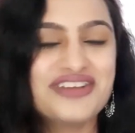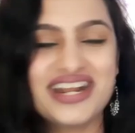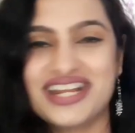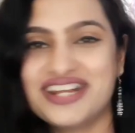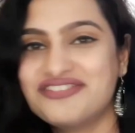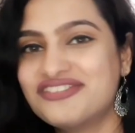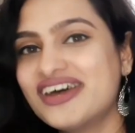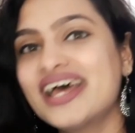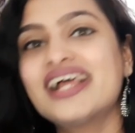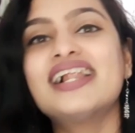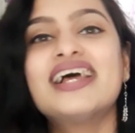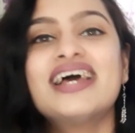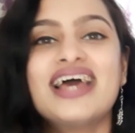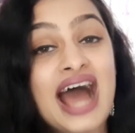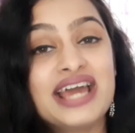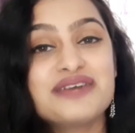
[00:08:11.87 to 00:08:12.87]
very well,
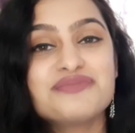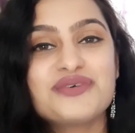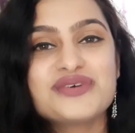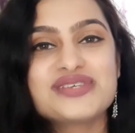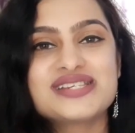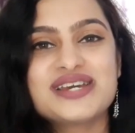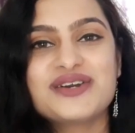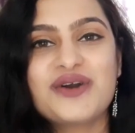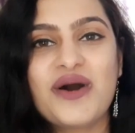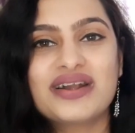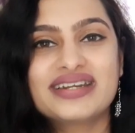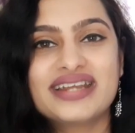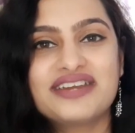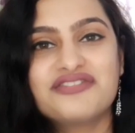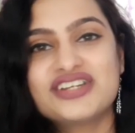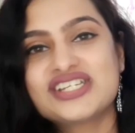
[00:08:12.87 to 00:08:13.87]
I am posting
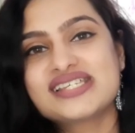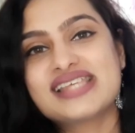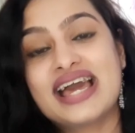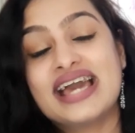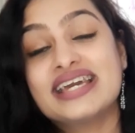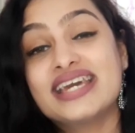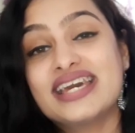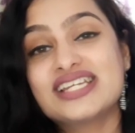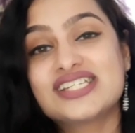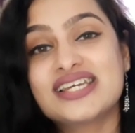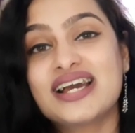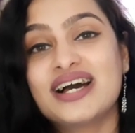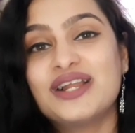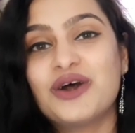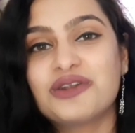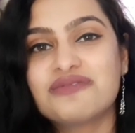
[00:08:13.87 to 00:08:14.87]
content which is engaging
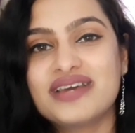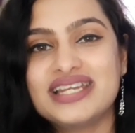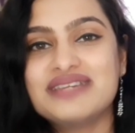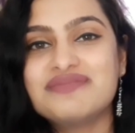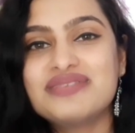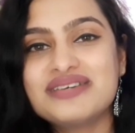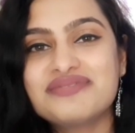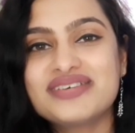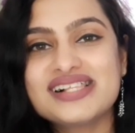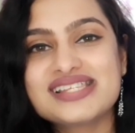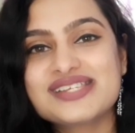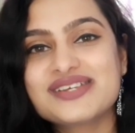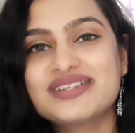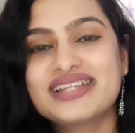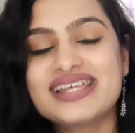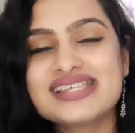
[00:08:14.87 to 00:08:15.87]
a lot many people,
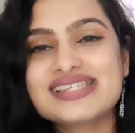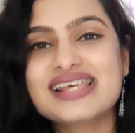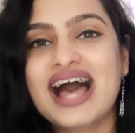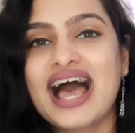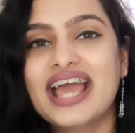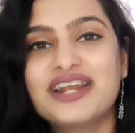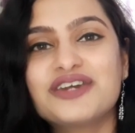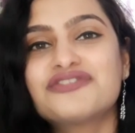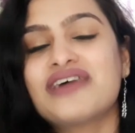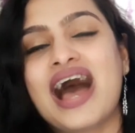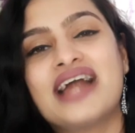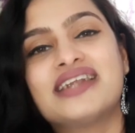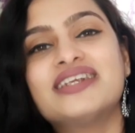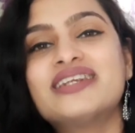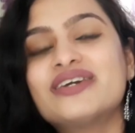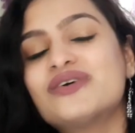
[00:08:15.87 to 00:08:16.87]
so this kind of
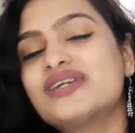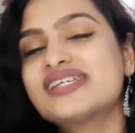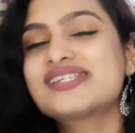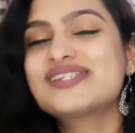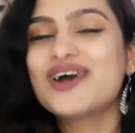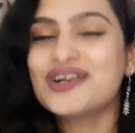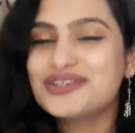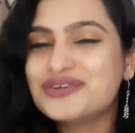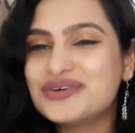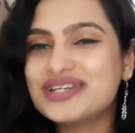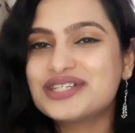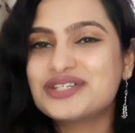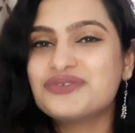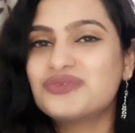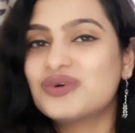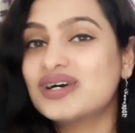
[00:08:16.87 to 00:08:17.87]
attitude is not going
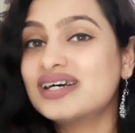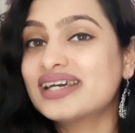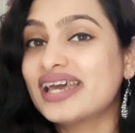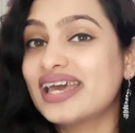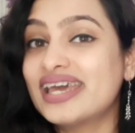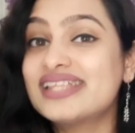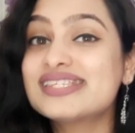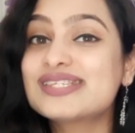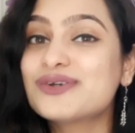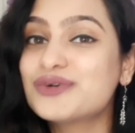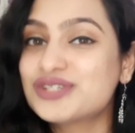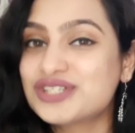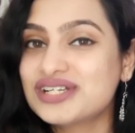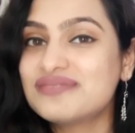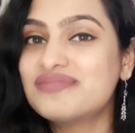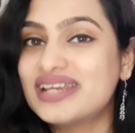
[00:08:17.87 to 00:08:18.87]
to work in
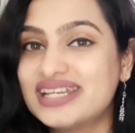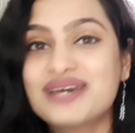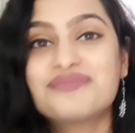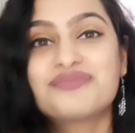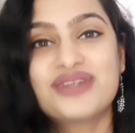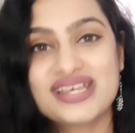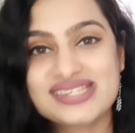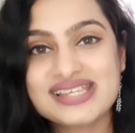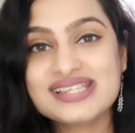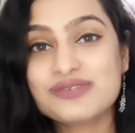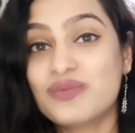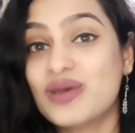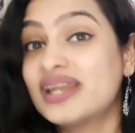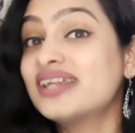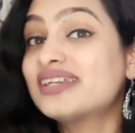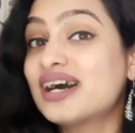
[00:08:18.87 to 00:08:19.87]
social media presence
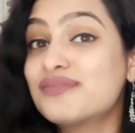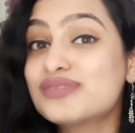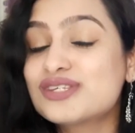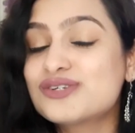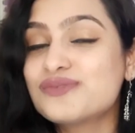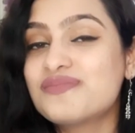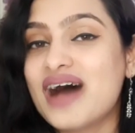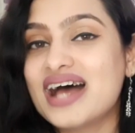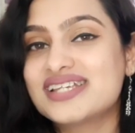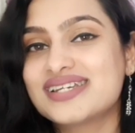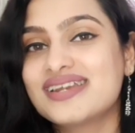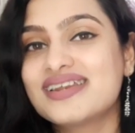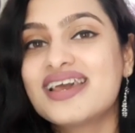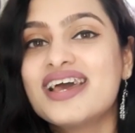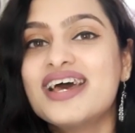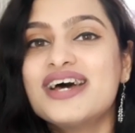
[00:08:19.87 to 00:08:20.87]
when it comes to
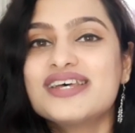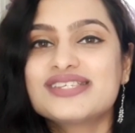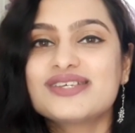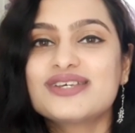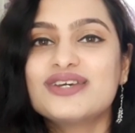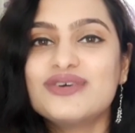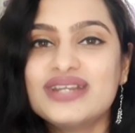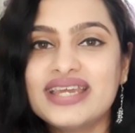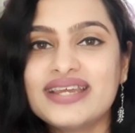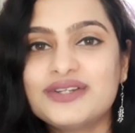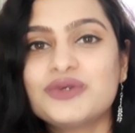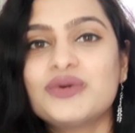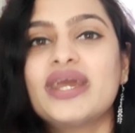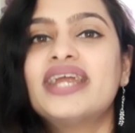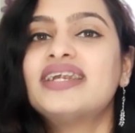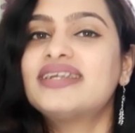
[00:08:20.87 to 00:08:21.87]
pageant. So you need
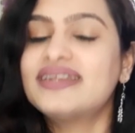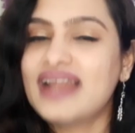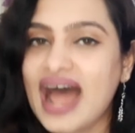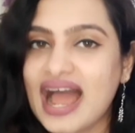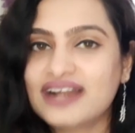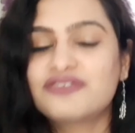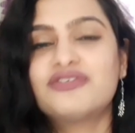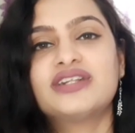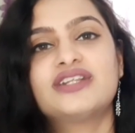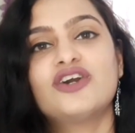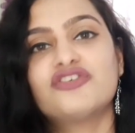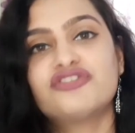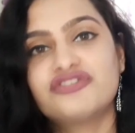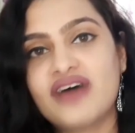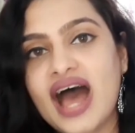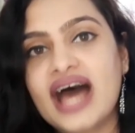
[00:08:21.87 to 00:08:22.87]
to interact with your
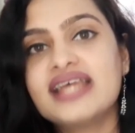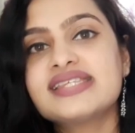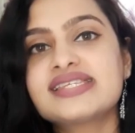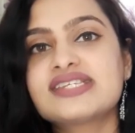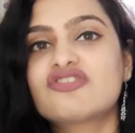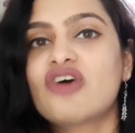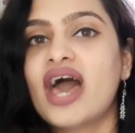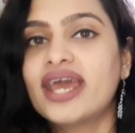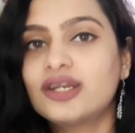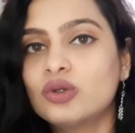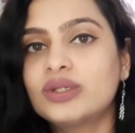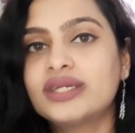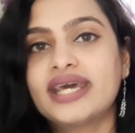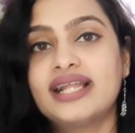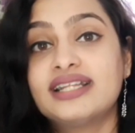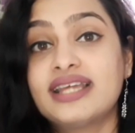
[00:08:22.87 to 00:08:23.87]
fans, try to
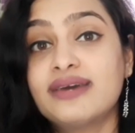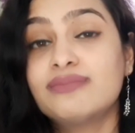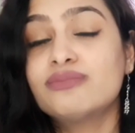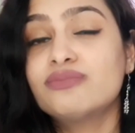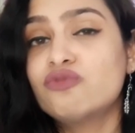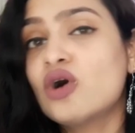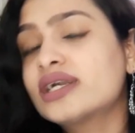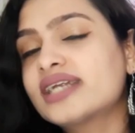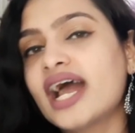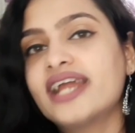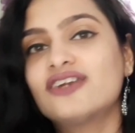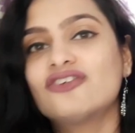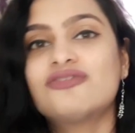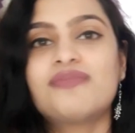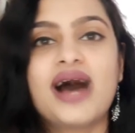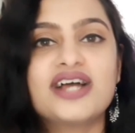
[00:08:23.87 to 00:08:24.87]
tell them what kind
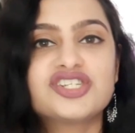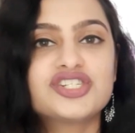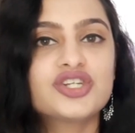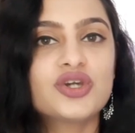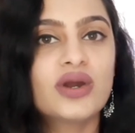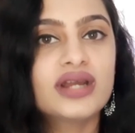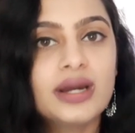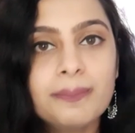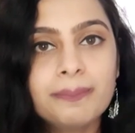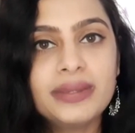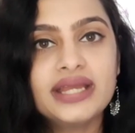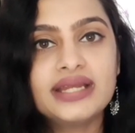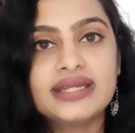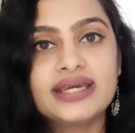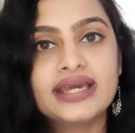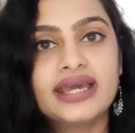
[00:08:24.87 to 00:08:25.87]
of pageant you are
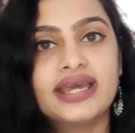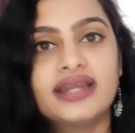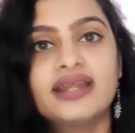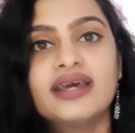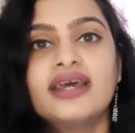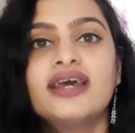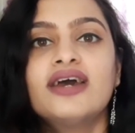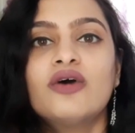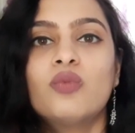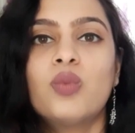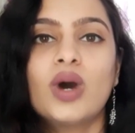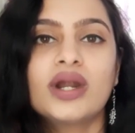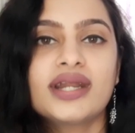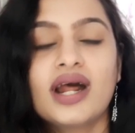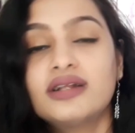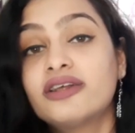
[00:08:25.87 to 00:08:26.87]
competing in,
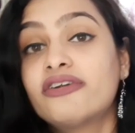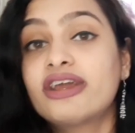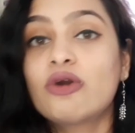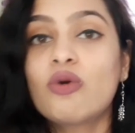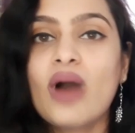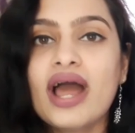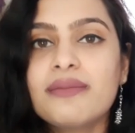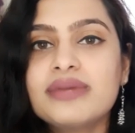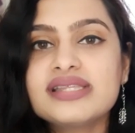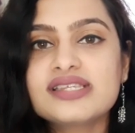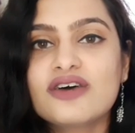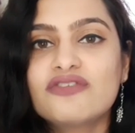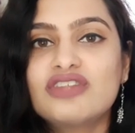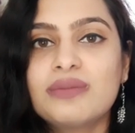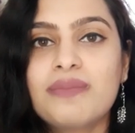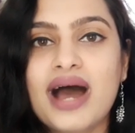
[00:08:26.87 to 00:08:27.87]
what are the requirements
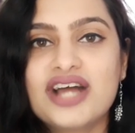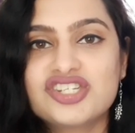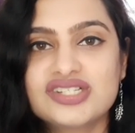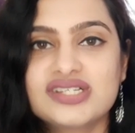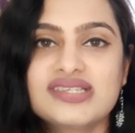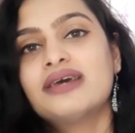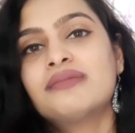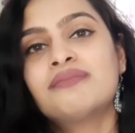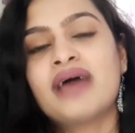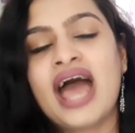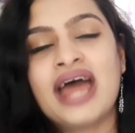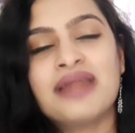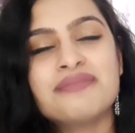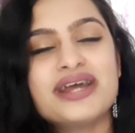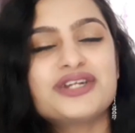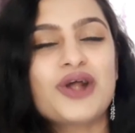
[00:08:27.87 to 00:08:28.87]
of the pageant.
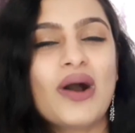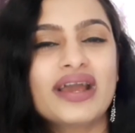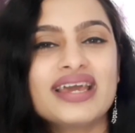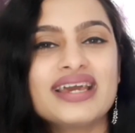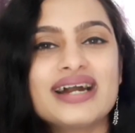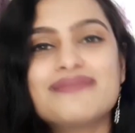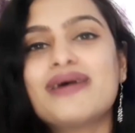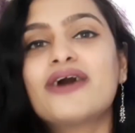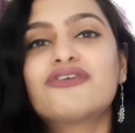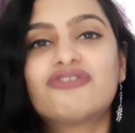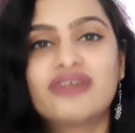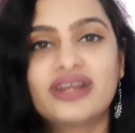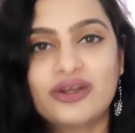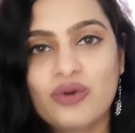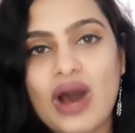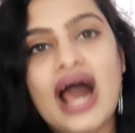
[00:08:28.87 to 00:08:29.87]
And by talking about
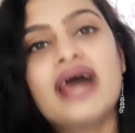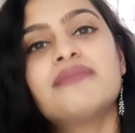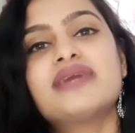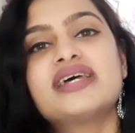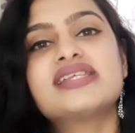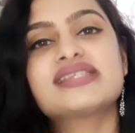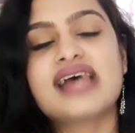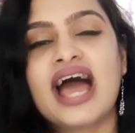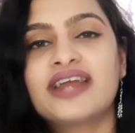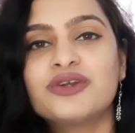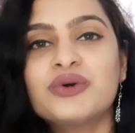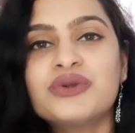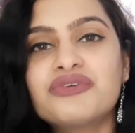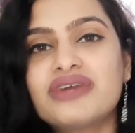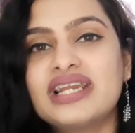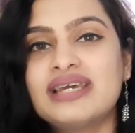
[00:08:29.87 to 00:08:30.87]
requirements, I
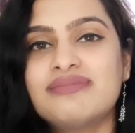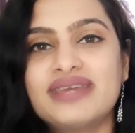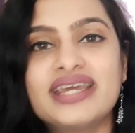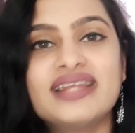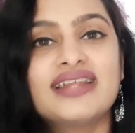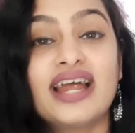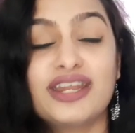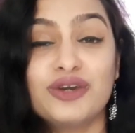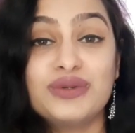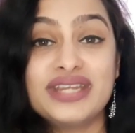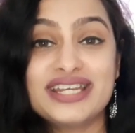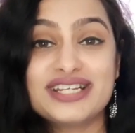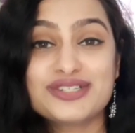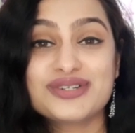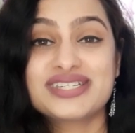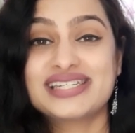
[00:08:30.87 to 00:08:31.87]
don't really mean that you
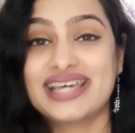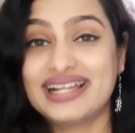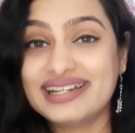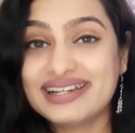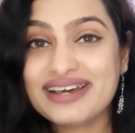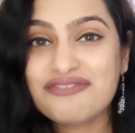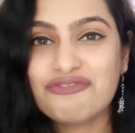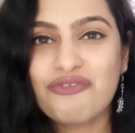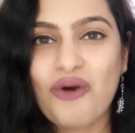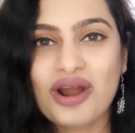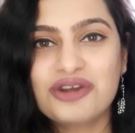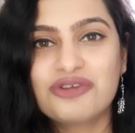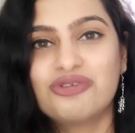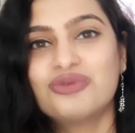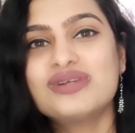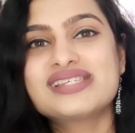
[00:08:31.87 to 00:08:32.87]
need to tell them what
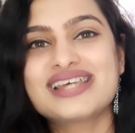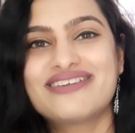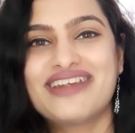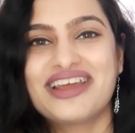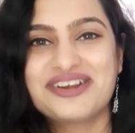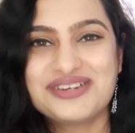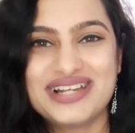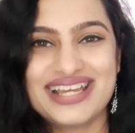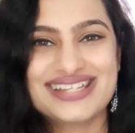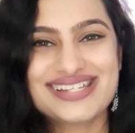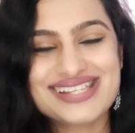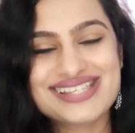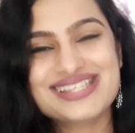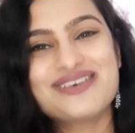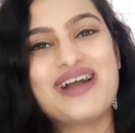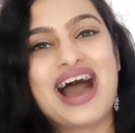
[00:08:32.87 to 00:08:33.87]
rules and
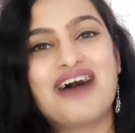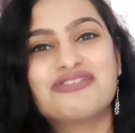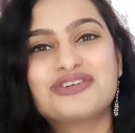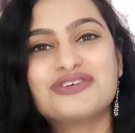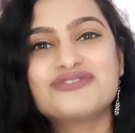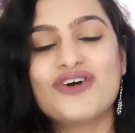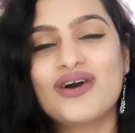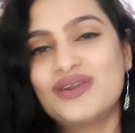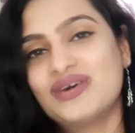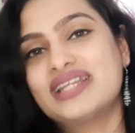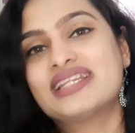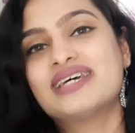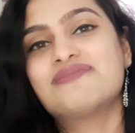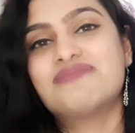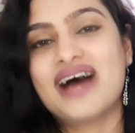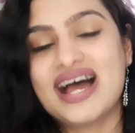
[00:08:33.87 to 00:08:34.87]
regulations you have to follow in
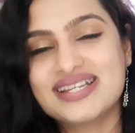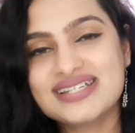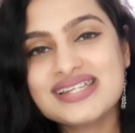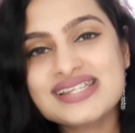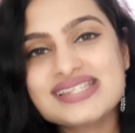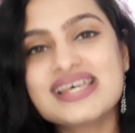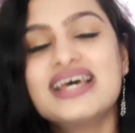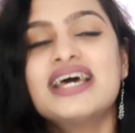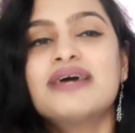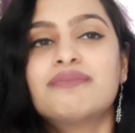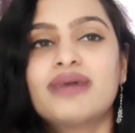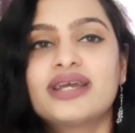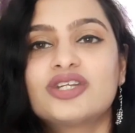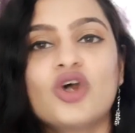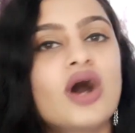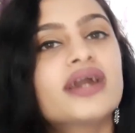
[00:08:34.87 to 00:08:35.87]
the pageants.
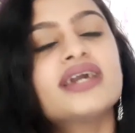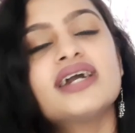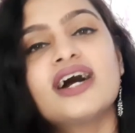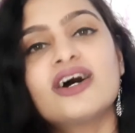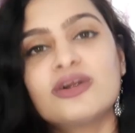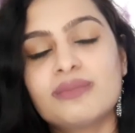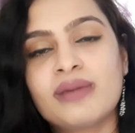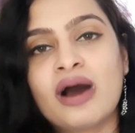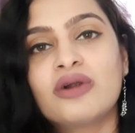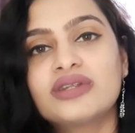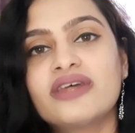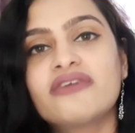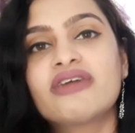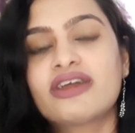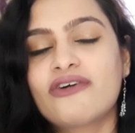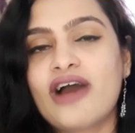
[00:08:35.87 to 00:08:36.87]
By talking about
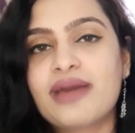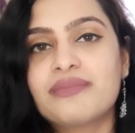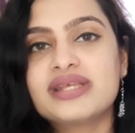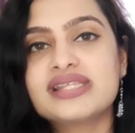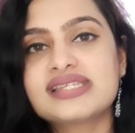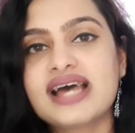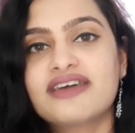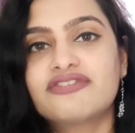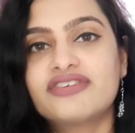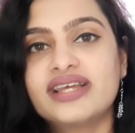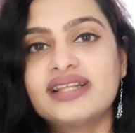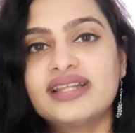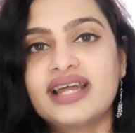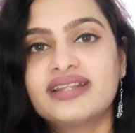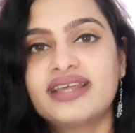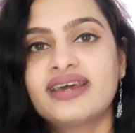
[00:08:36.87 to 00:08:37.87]
the requirements, I
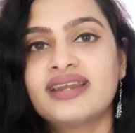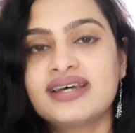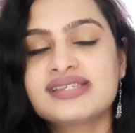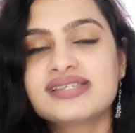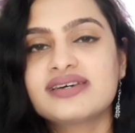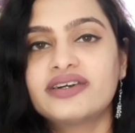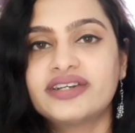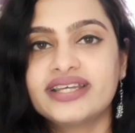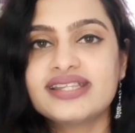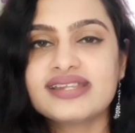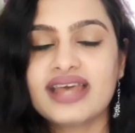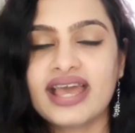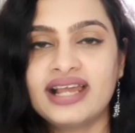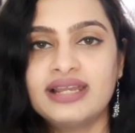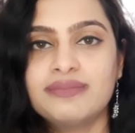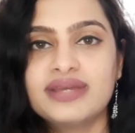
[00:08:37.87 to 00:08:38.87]
feel that there are certain
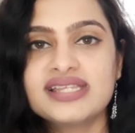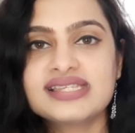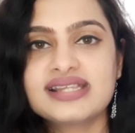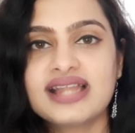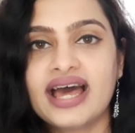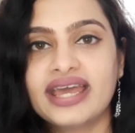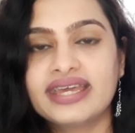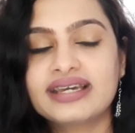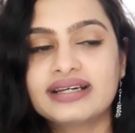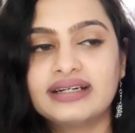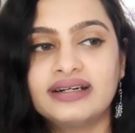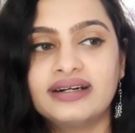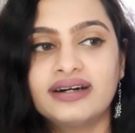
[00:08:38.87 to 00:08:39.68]
elements like